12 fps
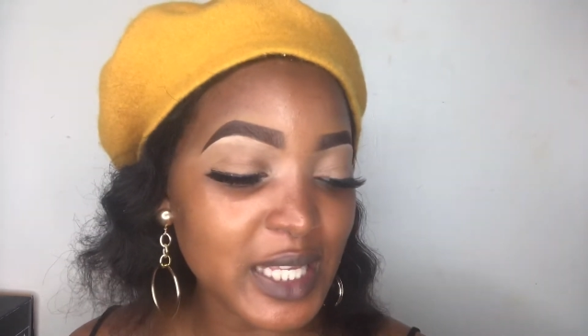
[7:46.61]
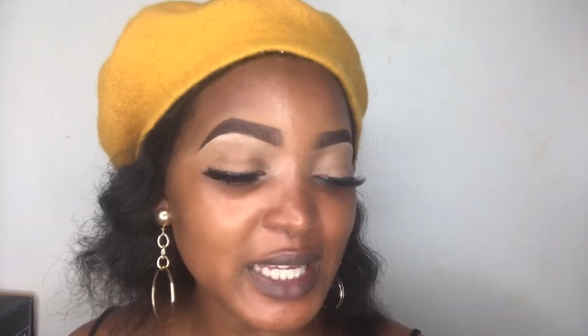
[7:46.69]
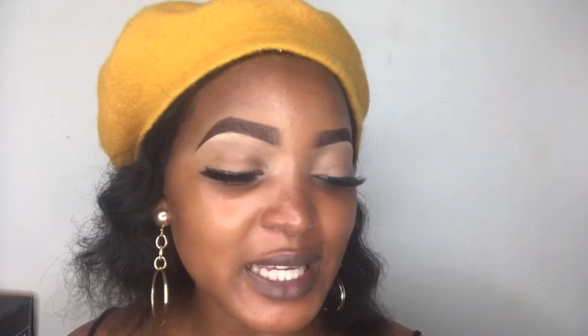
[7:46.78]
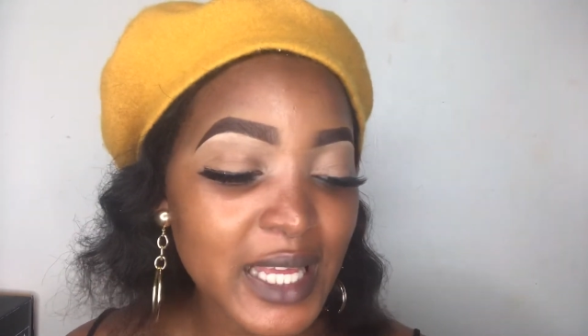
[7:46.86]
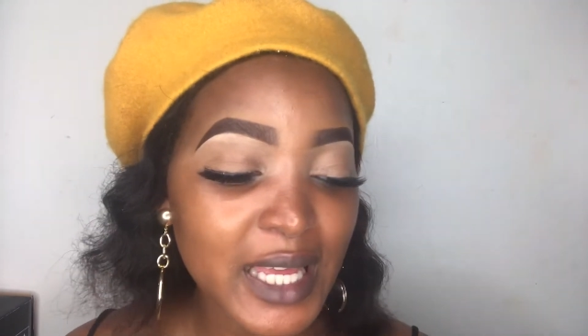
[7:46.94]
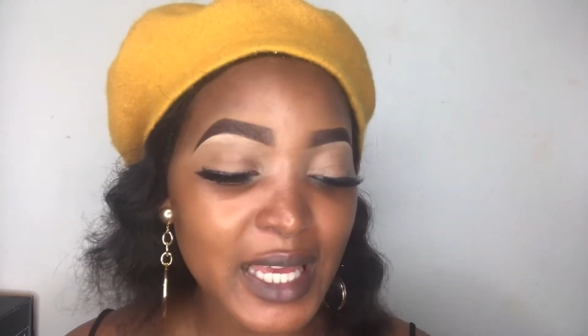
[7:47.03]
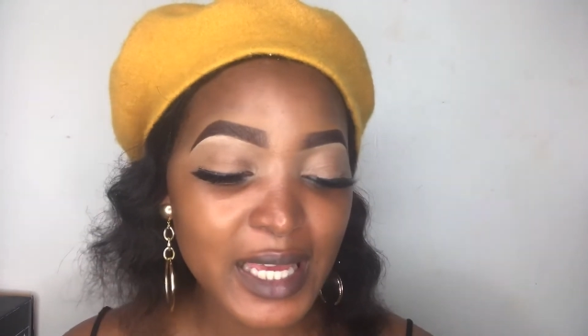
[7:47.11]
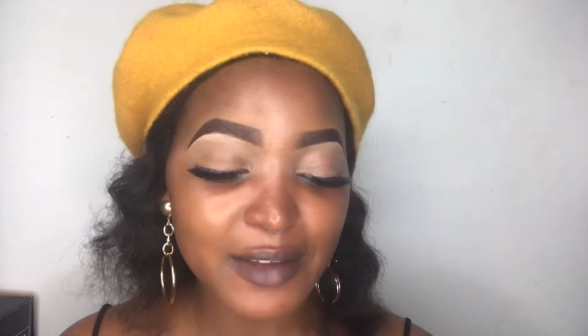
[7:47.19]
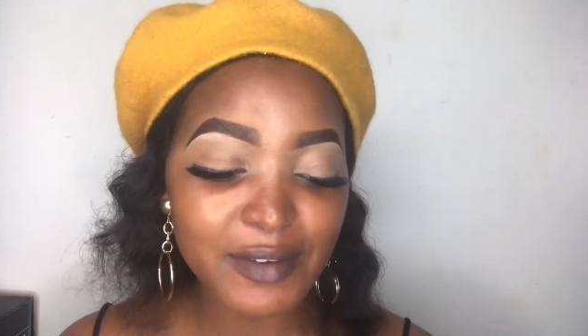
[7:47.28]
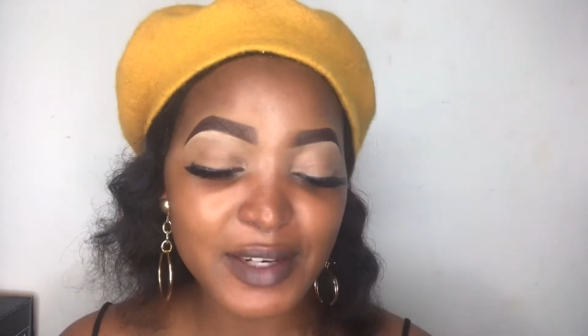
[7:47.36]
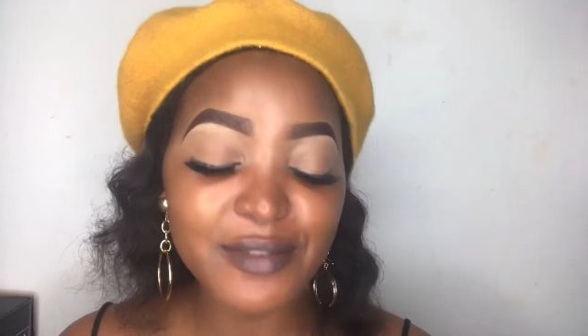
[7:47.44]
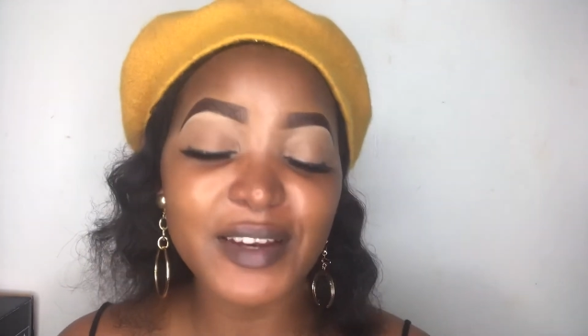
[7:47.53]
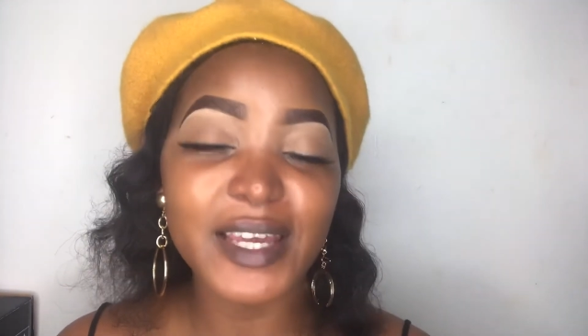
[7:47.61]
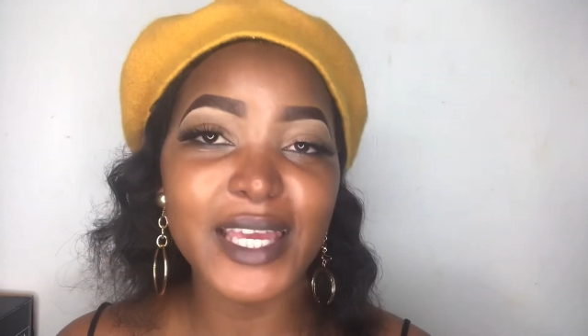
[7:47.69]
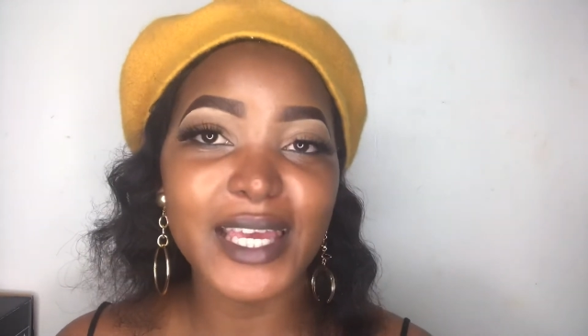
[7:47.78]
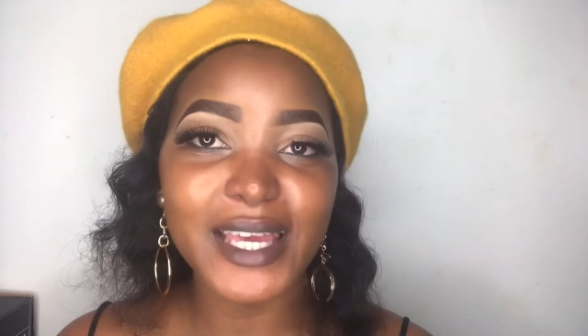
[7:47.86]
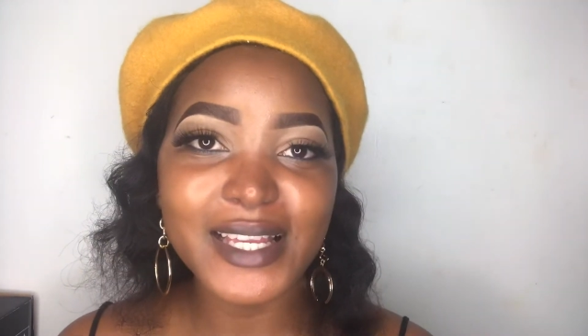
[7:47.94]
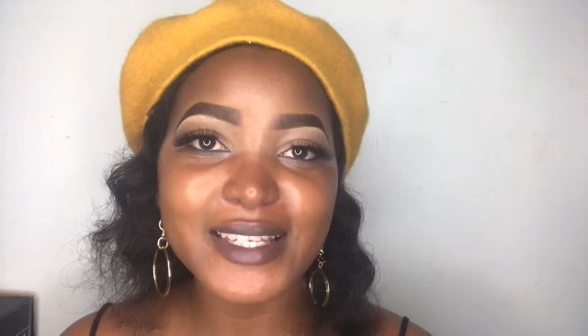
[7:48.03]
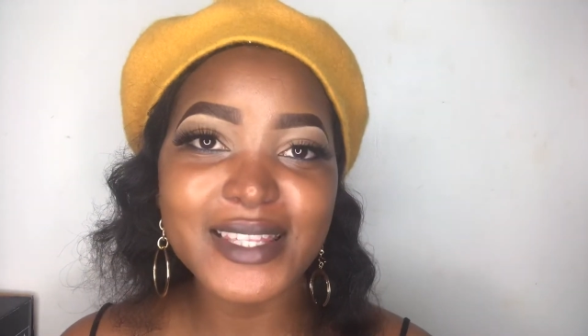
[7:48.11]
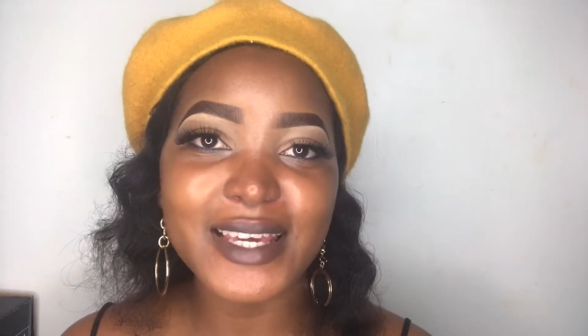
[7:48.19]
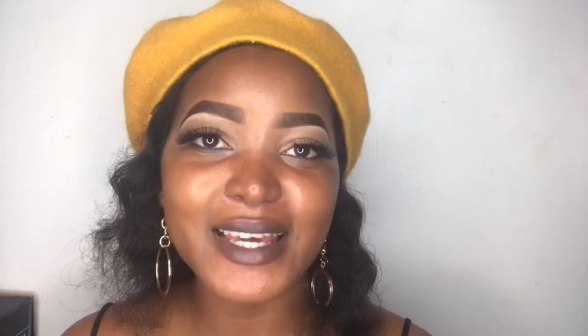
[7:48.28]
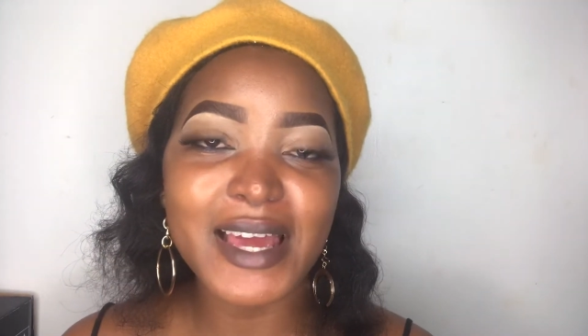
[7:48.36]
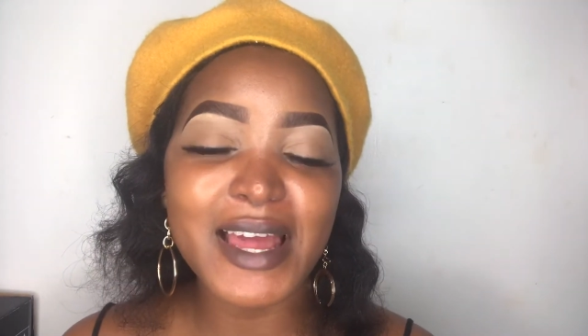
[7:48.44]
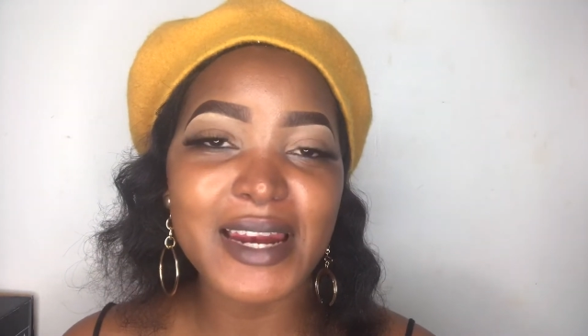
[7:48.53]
Like even if I get the